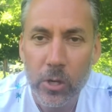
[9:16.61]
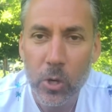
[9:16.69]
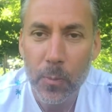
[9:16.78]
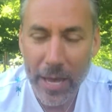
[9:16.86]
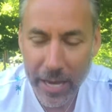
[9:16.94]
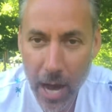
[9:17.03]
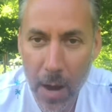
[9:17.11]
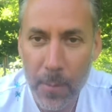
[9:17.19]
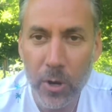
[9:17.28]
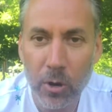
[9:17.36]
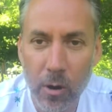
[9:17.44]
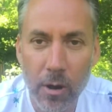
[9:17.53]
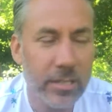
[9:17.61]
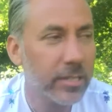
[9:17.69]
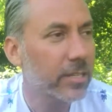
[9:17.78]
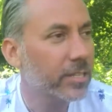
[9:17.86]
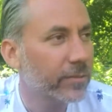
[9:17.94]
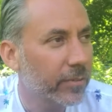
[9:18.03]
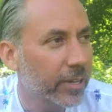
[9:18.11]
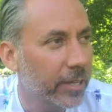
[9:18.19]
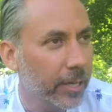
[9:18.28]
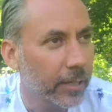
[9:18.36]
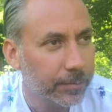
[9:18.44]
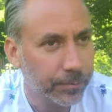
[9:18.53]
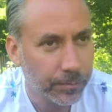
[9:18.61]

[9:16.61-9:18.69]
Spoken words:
may come across this video,